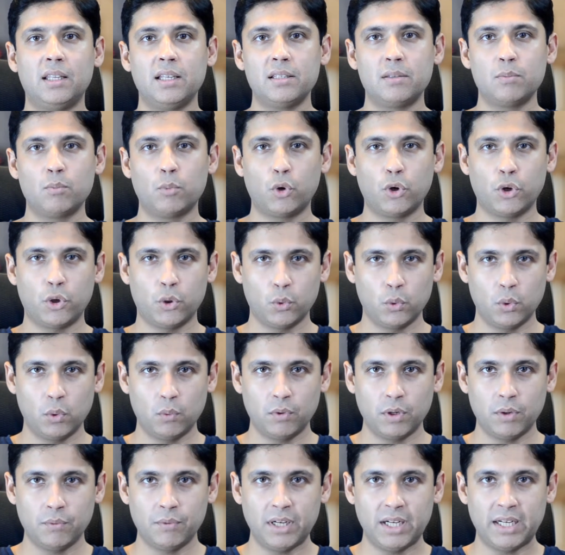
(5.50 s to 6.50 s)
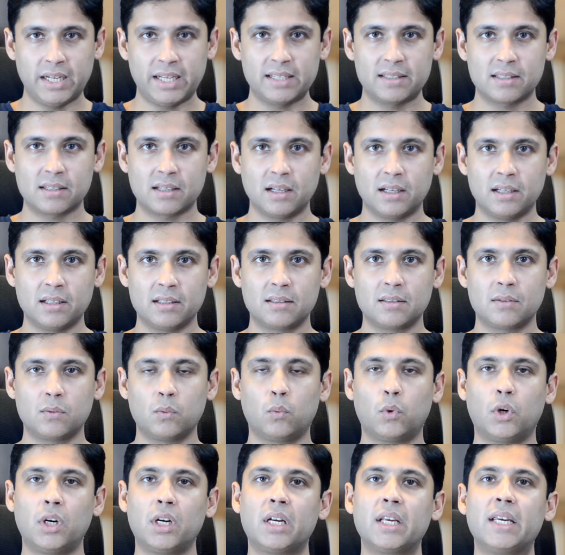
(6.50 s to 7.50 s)
this module, we will discuss
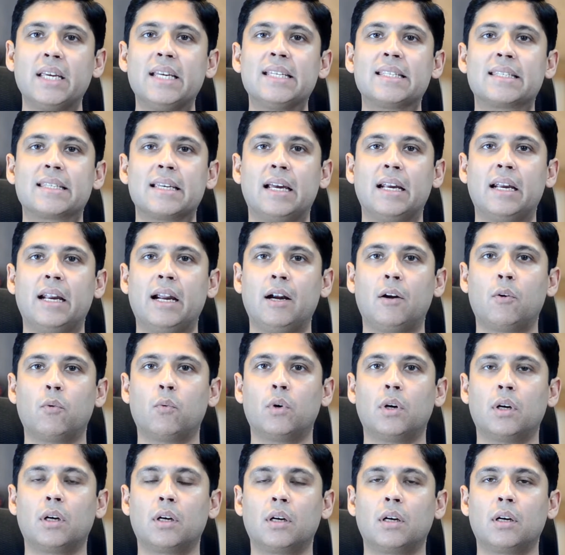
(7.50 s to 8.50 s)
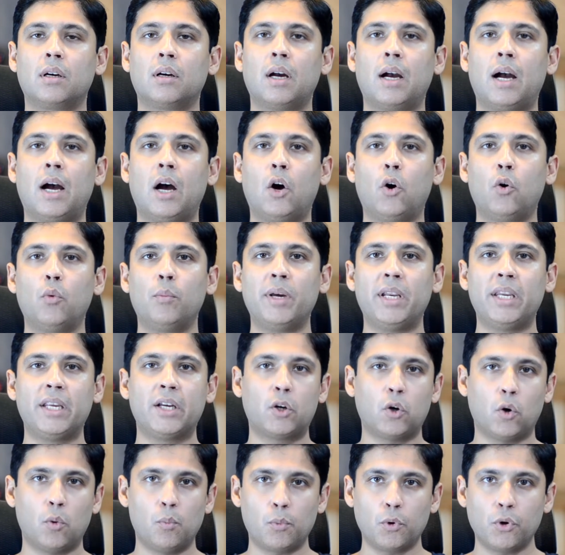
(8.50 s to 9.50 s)
what is a network, how many
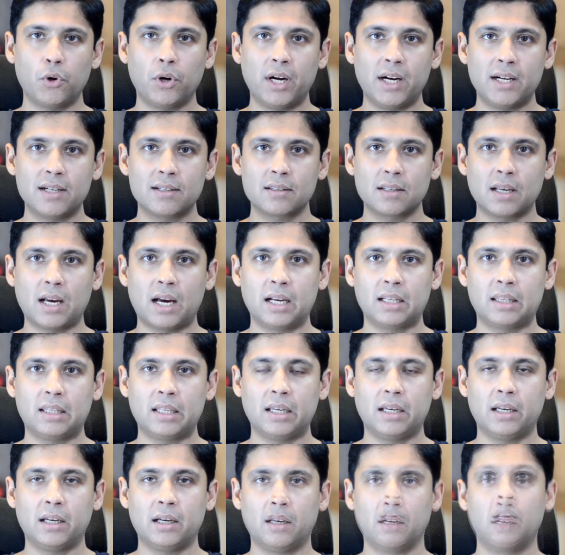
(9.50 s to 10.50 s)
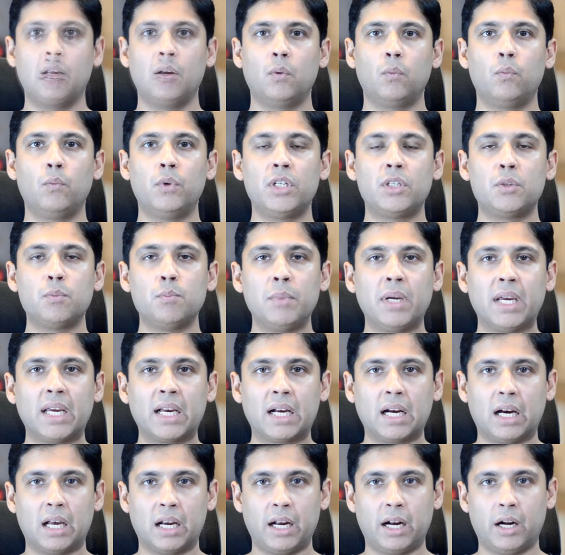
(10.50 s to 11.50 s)
components are there which make
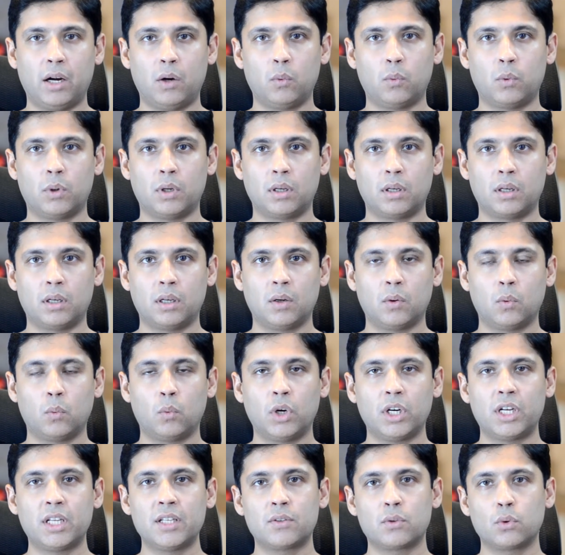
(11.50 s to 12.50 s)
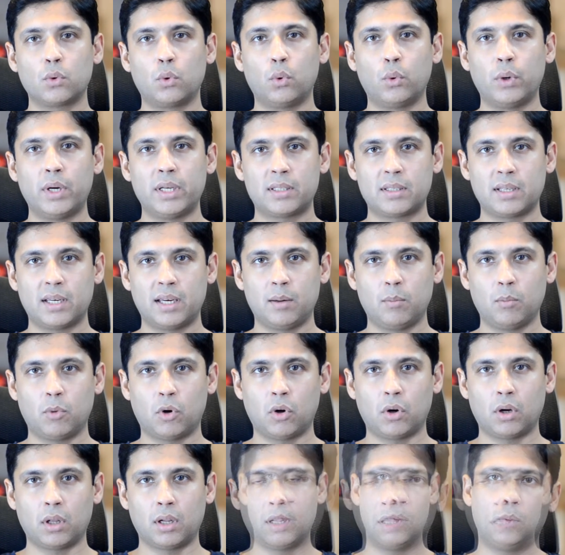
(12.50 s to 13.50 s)
a network, what is OSI
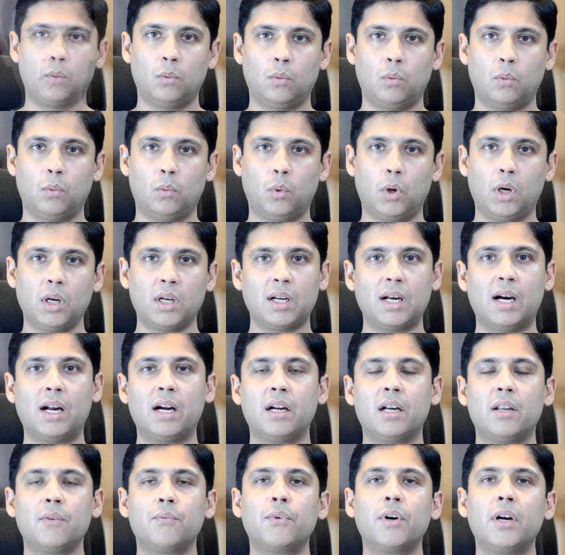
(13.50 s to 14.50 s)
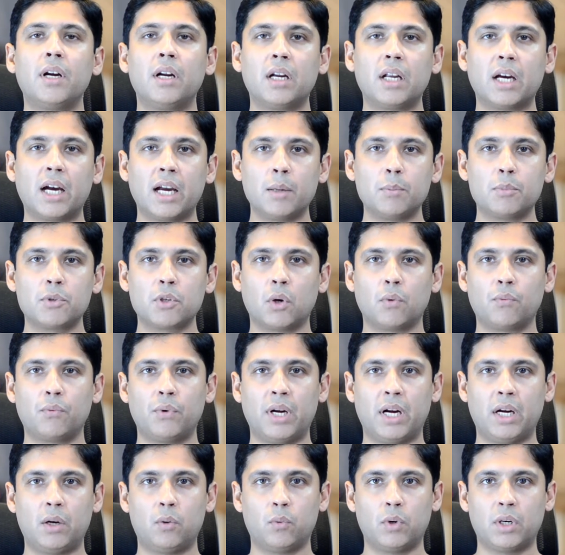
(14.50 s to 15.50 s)
model, what are different types of
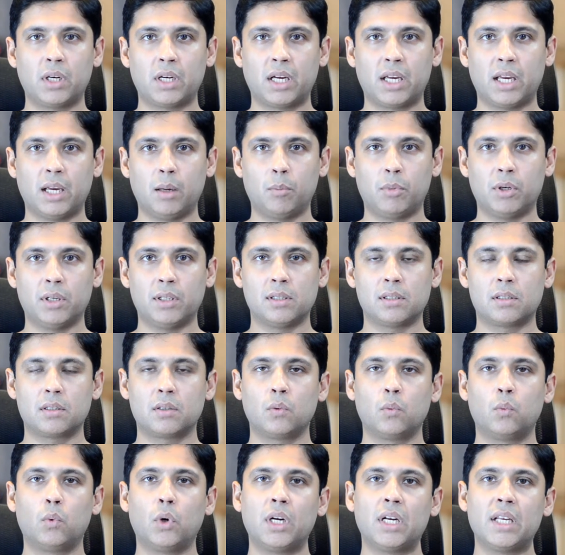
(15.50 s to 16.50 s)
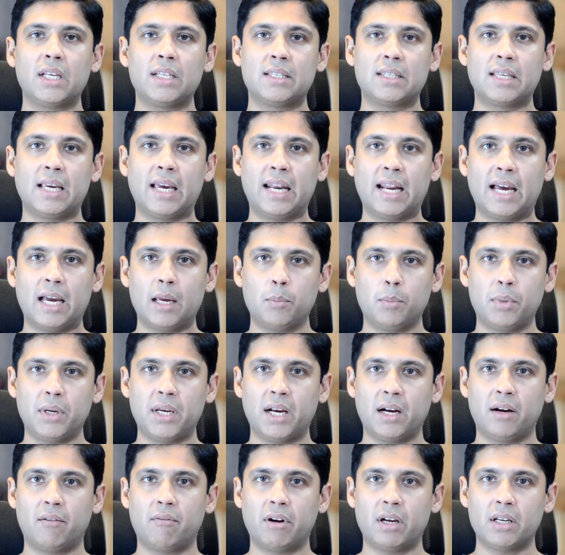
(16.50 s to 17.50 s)
network cables, what is an IP
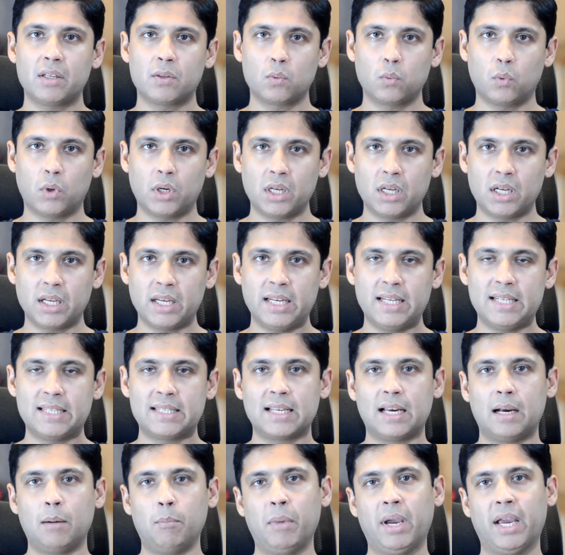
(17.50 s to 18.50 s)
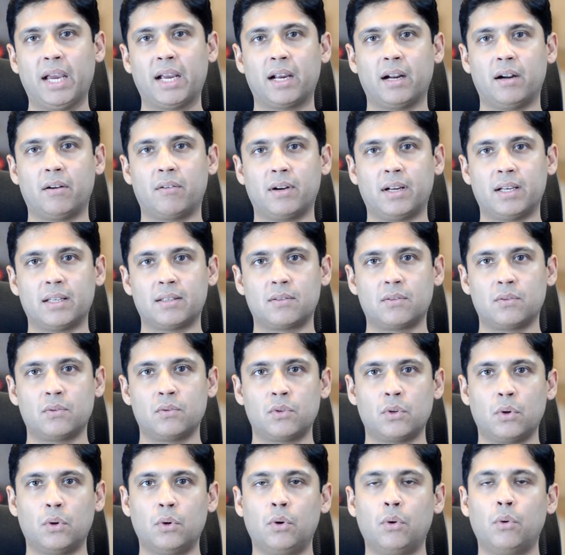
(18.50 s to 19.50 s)
address, what is a MAC address.
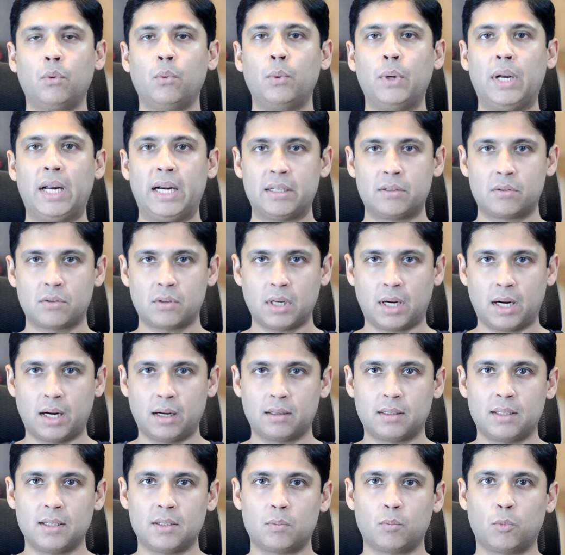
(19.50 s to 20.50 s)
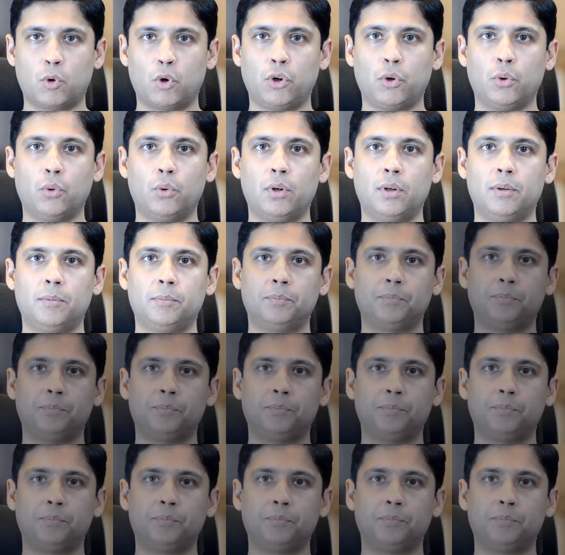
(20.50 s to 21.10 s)
So let's start this module.